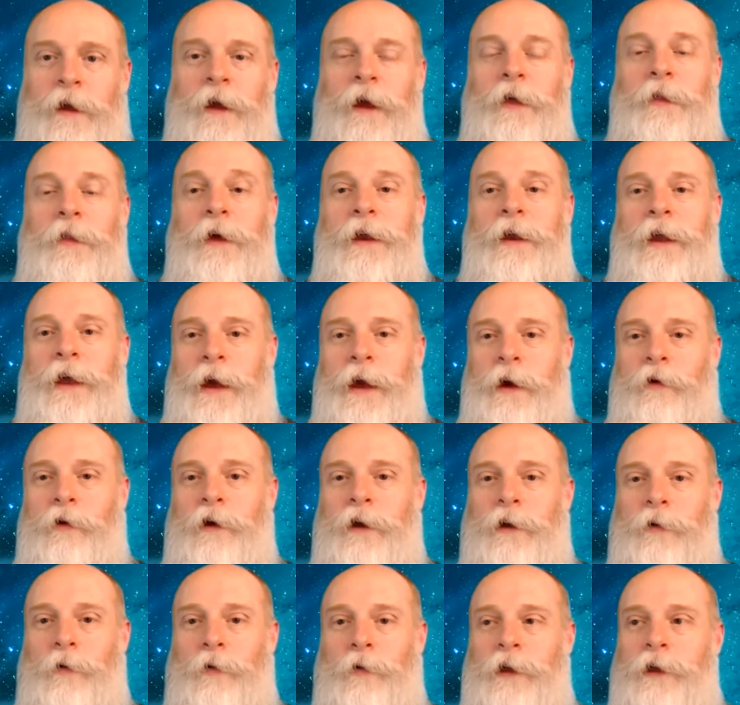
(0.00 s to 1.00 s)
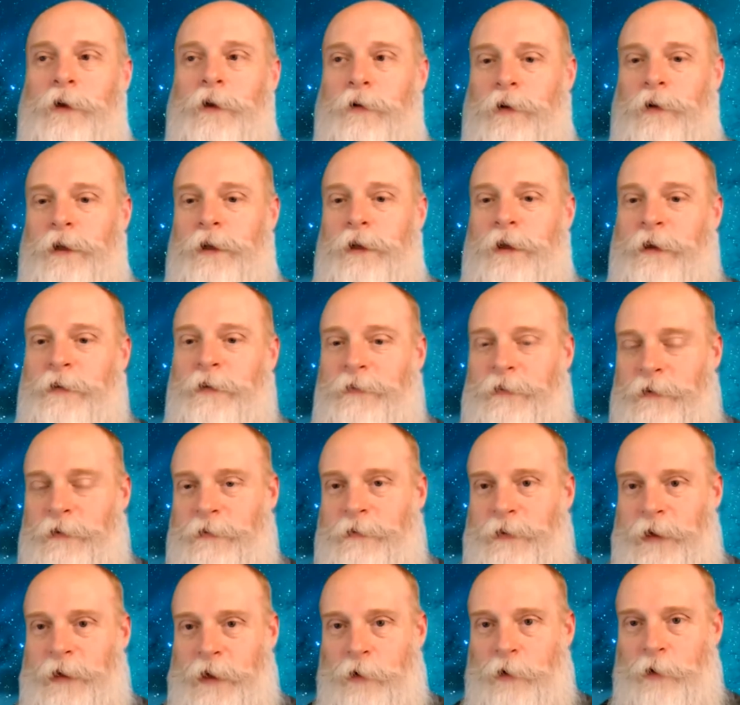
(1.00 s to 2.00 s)
And then how can we utilize these
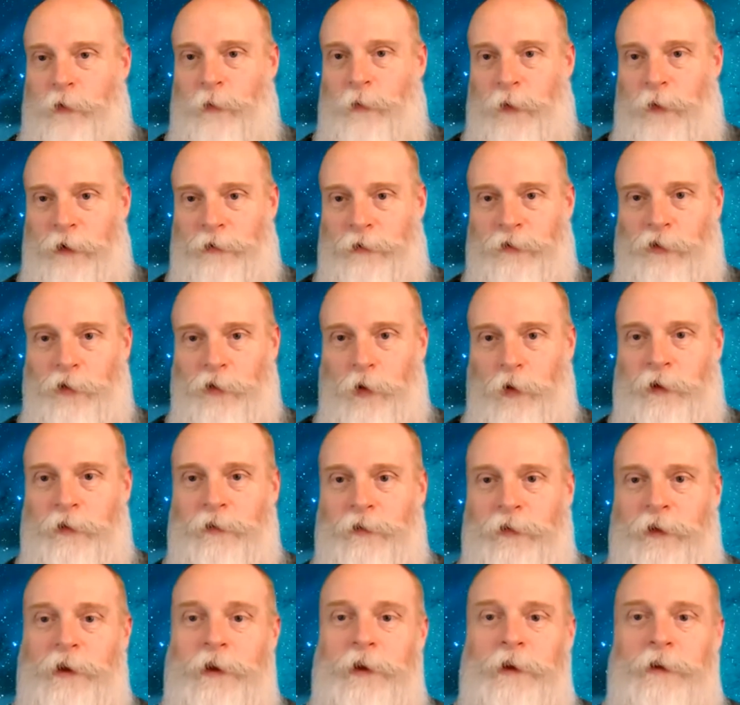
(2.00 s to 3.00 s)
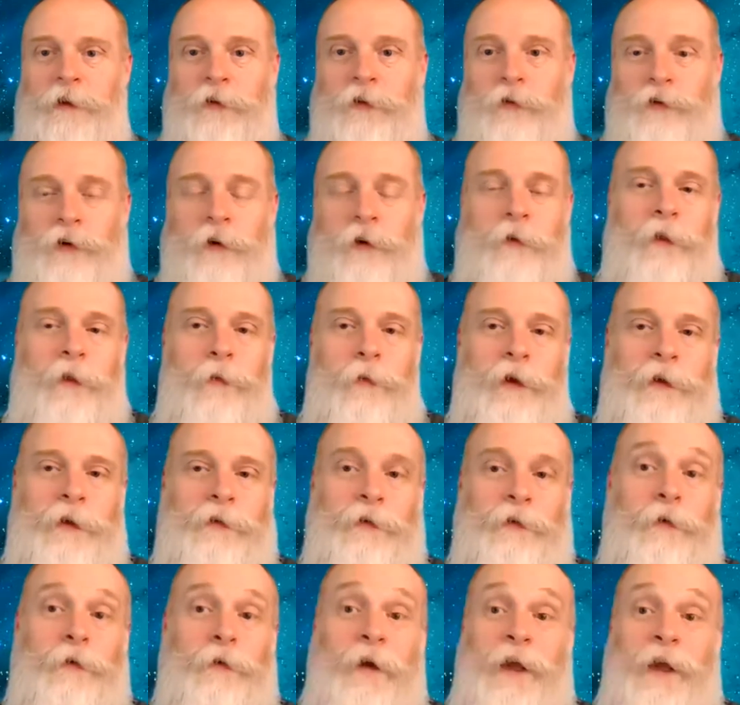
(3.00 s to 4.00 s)
data repositories to turn them
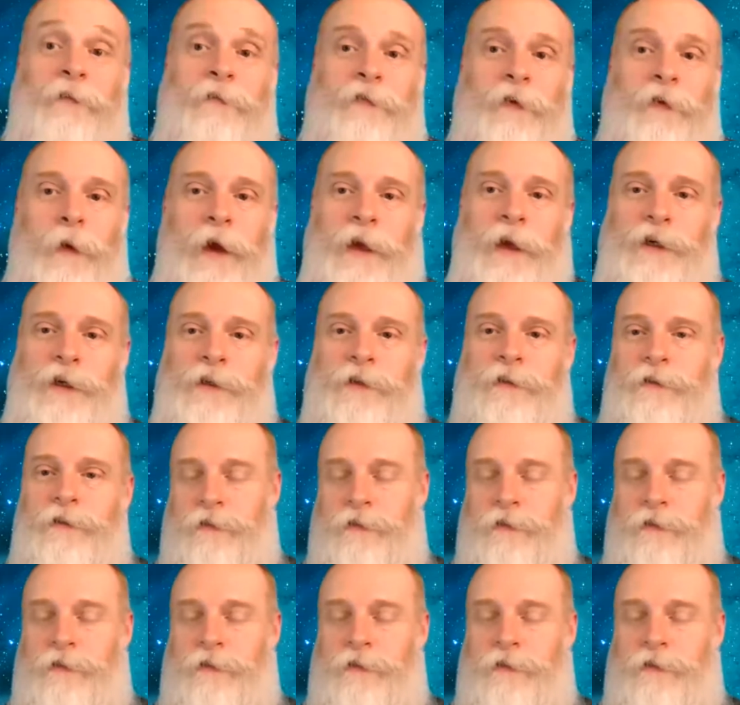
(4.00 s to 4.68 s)
into information?